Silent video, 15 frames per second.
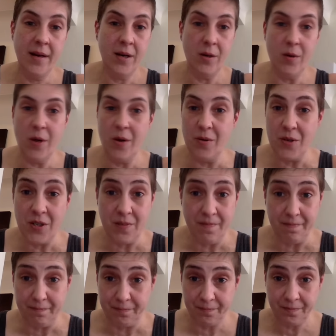Who knows?
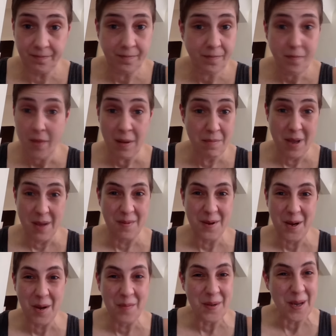Maybe
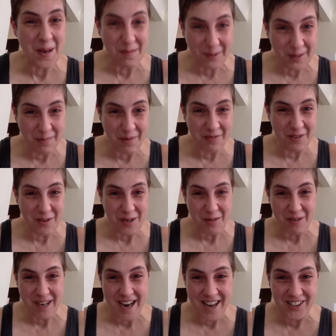I'll be able to provoke a
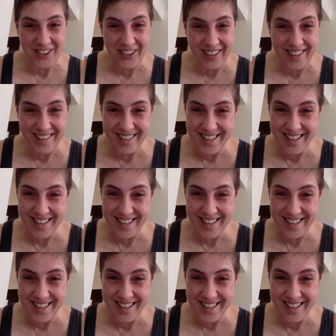reaction like